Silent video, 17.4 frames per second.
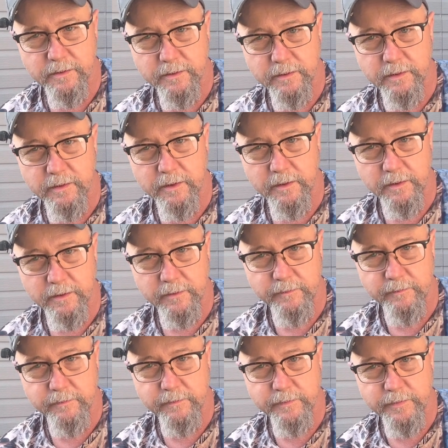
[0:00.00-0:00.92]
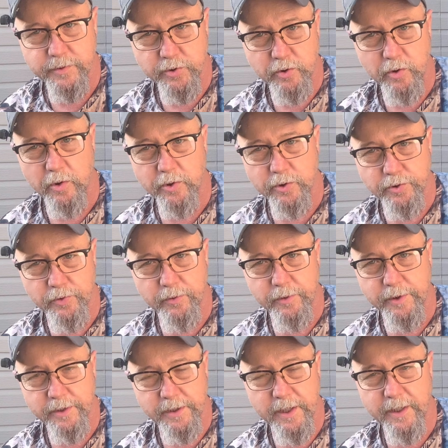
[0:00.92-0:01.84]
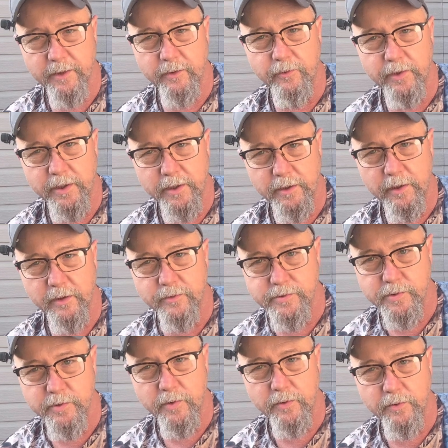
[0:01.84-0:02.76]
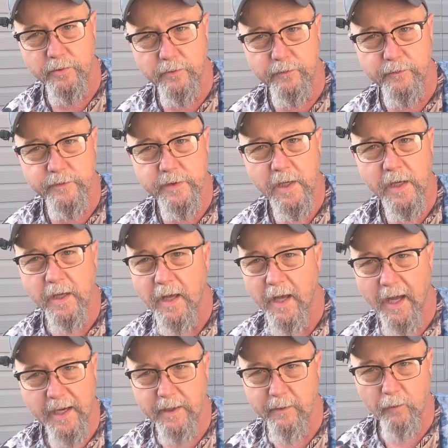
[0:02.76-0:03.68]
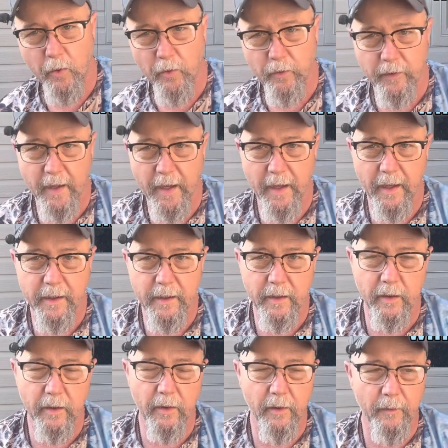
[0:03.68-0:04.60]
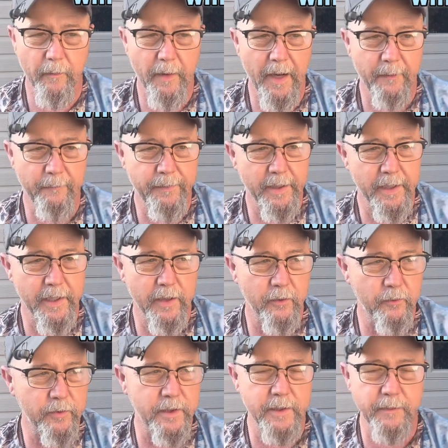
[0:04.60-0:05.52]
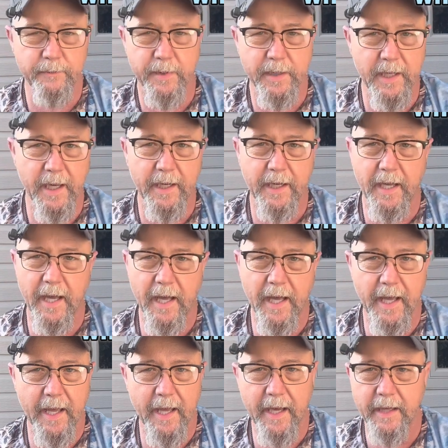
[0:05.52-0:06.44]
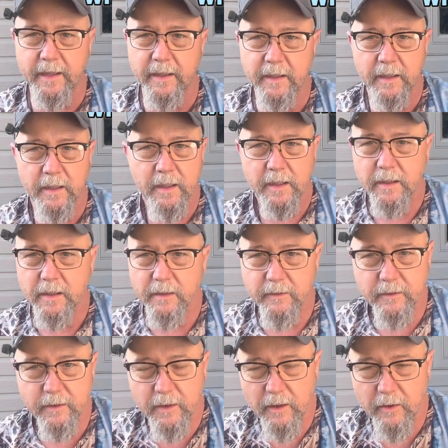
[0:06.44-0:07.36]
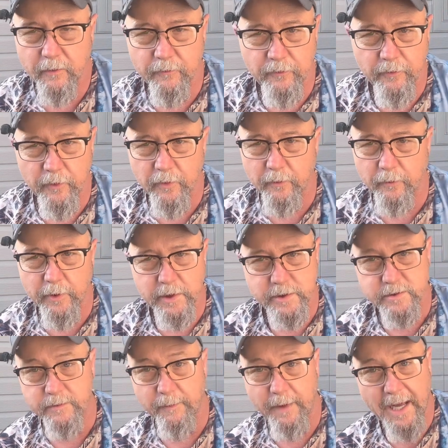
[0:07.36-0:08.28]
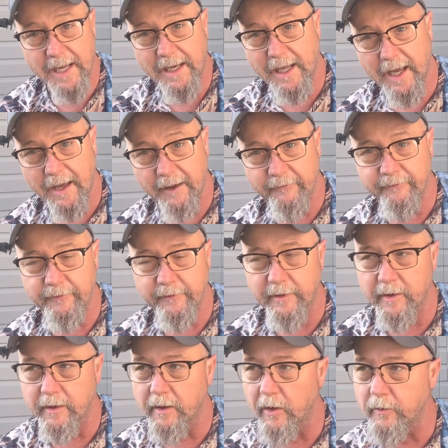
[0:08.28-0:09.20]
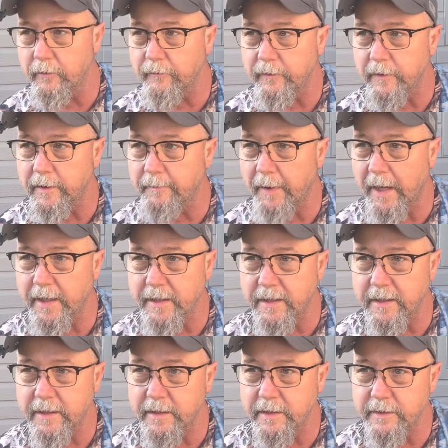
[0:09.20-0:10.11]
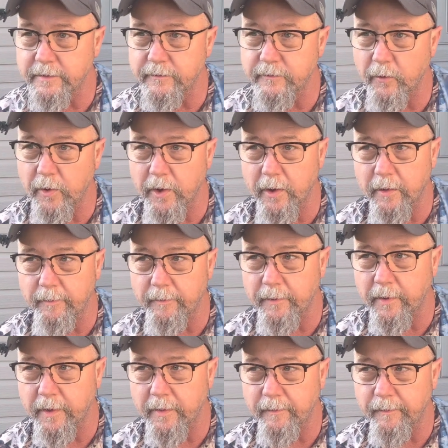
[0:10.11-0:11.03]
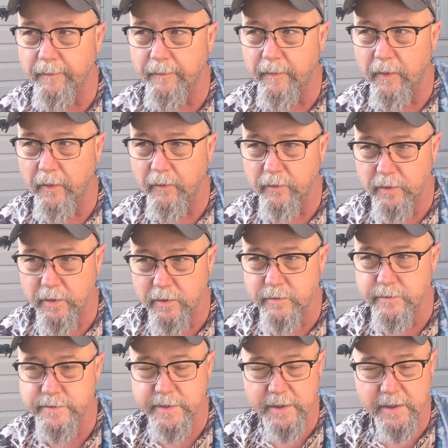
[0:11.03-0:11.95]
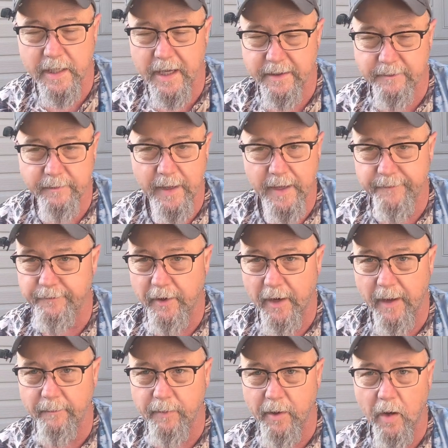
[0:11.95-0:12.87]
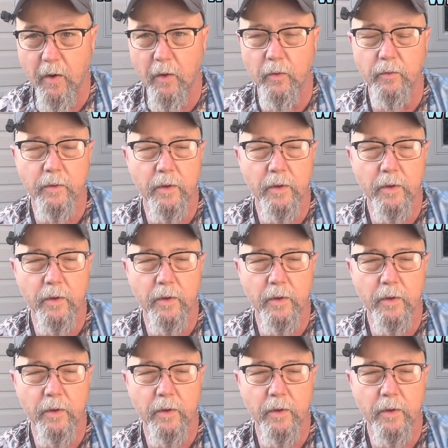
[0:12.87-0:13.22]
the structural integrity of those grooves. I didn't want that. I'm planning on keeping that kayak, you know, for the rest of my life, and hopefully my kids, one of them, will use it even after I'm gone.